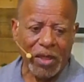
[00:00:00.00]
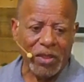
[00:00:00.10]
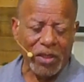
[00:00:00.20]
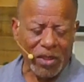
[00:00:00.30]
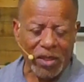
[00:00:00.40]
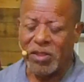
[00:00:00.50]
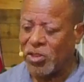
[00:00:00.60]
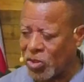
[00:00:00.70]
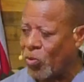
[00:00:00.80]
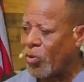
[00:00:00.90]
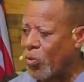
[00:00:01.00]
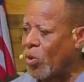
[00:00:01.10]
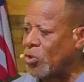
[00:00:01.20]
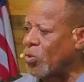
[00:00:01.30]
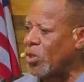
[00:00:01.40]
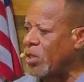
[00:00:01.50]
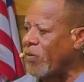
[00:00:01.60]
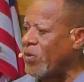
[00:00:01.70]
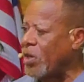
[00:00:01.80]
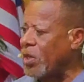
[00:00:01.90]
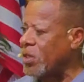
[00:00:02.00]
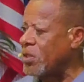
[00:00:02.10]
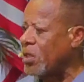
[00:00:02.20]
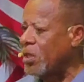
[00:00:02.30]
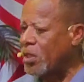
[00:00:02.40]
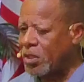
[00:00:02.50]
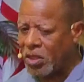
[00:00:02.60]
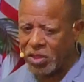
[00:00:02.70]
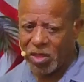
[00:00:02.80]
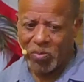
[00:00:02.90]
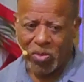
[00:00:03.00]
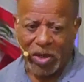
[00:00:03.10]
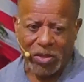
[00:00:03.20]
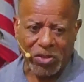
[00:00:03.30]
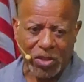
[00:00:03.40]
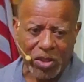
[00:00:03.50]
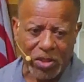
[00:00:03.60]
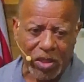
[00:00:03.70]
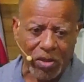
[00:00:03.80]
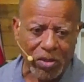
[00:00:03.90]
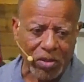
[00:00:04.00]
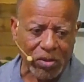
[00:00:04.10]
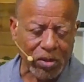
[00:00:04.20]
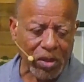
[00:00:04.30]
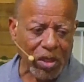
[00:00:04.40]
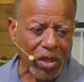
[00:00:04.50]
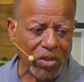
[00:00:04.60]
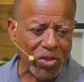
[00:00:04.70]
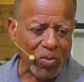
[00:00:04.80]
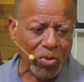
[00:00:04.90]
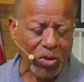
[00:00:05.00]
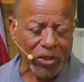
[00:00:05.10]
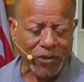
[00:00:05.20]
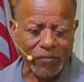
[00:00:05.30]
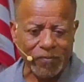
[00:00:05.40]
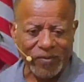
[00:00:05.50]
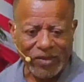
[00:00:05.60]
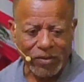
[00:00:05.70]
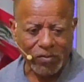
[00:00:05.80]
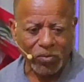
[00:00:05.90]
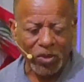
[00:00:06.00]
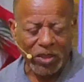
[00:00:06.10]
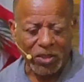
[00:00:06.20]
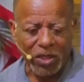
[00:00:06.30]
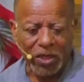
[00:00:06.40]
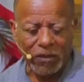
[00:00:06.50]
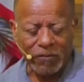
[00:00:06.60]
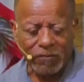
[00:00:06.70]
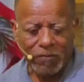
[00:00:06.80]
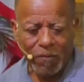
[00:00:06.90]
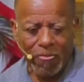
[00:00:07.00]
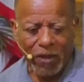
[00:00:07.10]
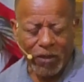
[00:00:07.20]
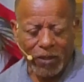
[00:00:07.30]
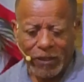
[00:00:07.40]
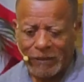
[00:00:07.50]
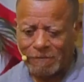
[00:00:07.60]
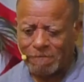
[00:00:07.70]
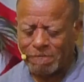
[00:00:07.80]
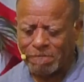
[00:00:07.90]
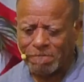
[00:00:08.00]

and, and he's just going through it, so he definitely needs needs our prayers and needs our our support. Praise God. Um,